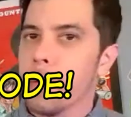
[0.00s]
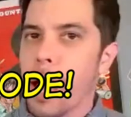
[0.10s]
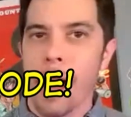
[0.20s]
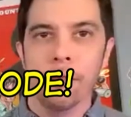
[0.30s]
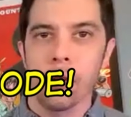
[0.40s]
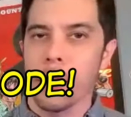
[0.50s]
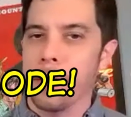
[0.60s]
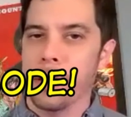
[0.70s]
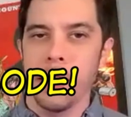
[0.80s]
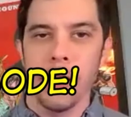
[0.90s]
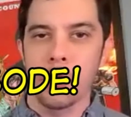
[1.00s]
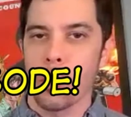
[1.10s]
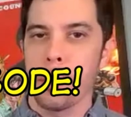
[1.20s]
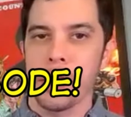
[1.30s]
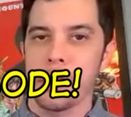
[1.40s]
after the Anthony Dates
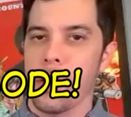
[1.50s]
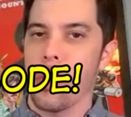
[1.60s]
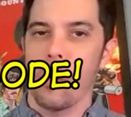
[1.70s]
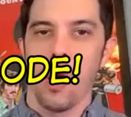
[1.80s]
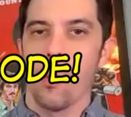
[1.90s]
robots, though,